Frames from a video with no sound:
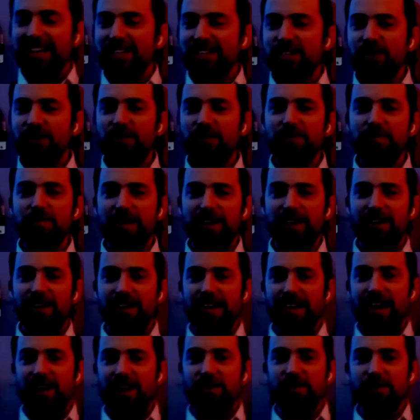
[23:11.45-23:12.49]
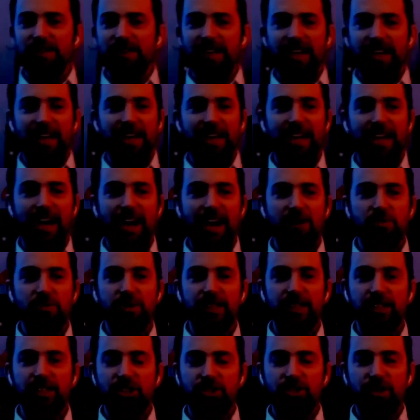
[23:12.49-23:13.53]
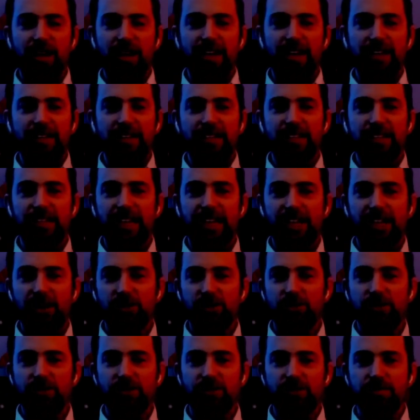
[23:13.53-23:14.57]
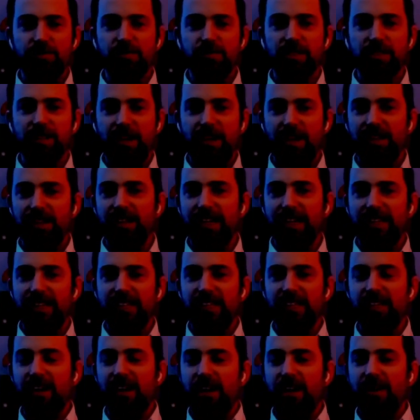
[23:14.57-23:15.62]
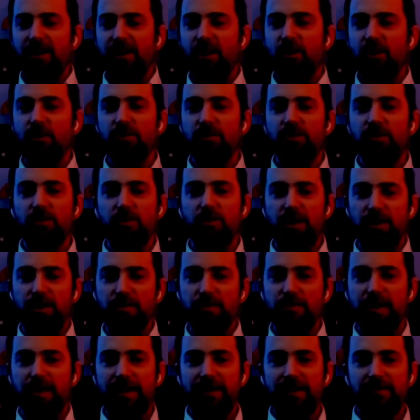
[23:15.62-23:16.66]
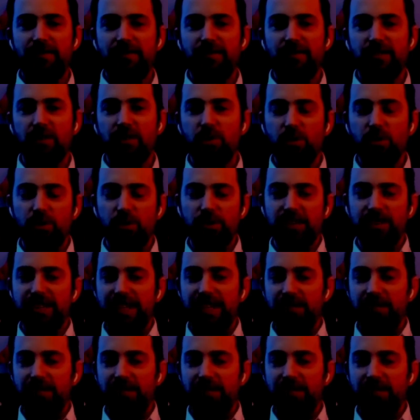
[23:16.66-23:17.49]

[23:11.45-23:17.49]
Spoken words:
So from then on out, like I really tried to like learn from Scott, like to not overwhelm my whole